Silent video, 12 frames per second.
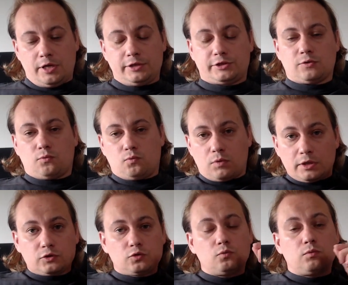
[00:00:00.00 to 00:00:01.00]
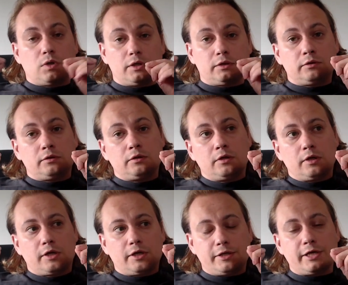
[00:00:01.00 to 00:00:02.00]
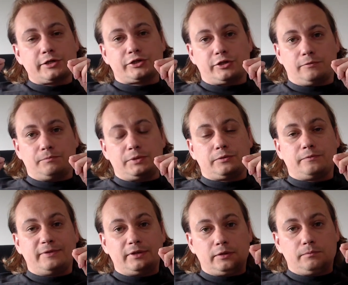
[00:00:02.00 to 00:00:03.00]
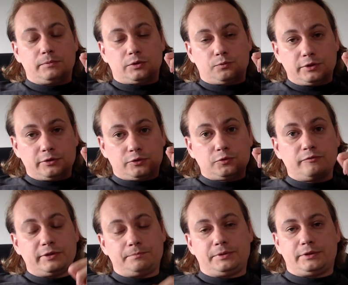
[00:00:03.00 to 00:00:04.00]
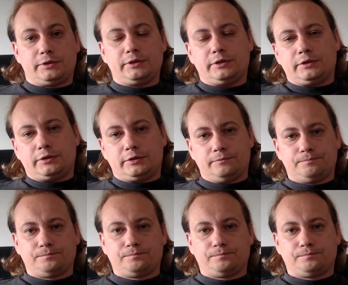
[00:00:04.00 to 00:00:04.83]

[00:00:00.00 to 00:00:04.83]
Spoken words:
It's a one-to-one connection between two VPCs